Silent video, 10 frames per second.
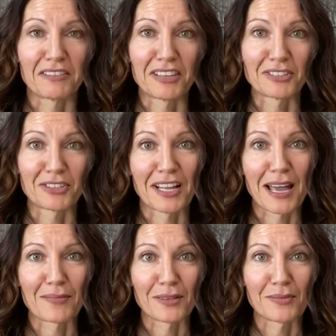Things are going to
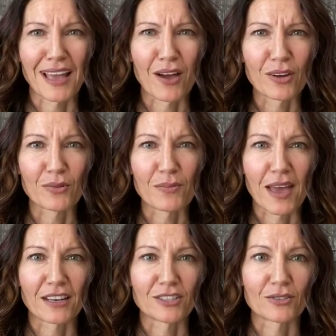happen, but how can we
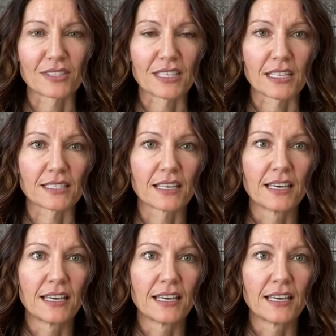manage those things